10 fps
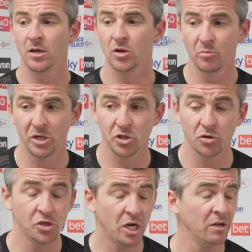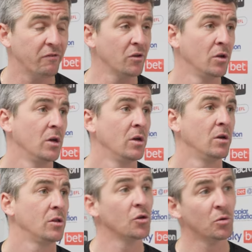you know, misjudge anything,
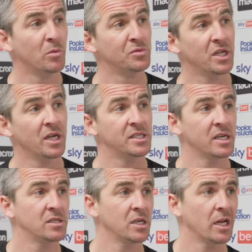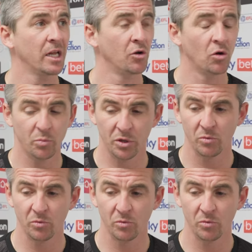the other one was there to clear it up.